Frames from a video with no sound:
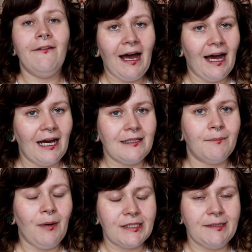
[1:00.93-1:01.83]
have
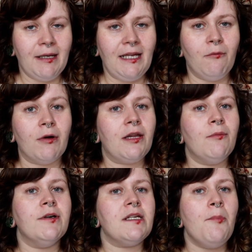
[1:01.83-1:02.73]
had possibly one of the
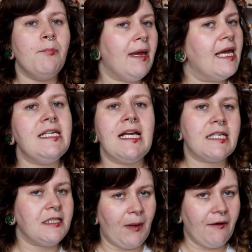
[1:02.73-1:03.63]
most amazing
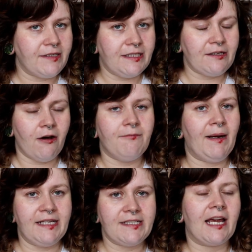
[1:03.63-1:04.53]
experiences of
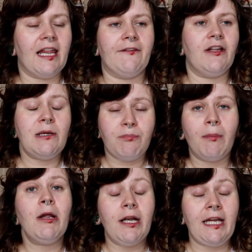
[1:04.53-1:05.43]
my entire life, and you're
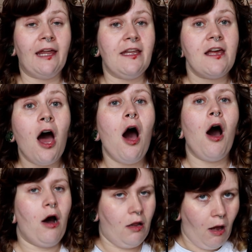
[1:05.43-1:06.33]
probably going to hear this
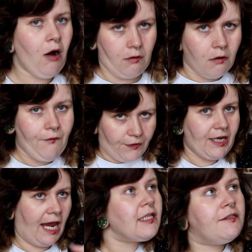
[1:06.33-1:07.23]
a lot over the
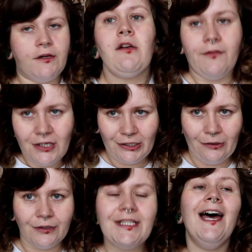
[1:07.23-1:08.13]
next few
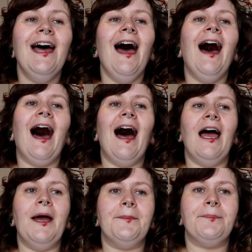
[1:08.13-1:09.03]
videos.
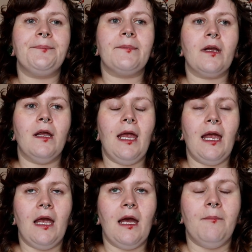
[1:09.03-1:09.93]

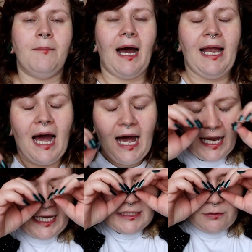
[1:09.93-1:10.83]
My
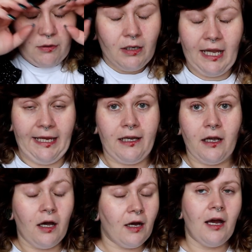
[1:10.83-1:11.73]
eyes, like,